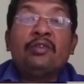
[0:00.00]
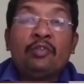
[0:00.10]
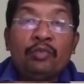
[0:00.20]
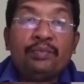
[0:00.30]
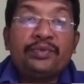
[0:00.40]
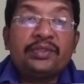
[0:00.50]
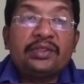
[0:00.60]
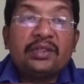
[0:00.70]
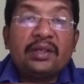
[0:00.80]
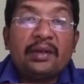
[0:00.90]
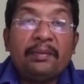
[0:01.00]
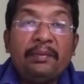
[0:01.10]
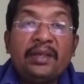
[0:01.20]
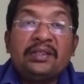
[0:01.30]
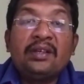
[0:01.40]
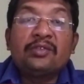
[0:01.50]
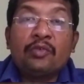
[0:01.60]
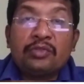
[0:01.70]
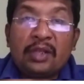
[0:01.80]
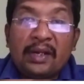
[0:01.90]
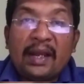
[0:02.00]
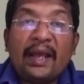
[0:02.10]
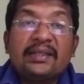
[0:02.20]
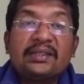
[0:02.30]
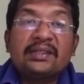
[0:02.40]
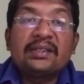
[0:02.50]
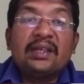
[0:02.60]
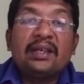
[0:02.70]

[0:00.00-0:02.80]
groups based on social class,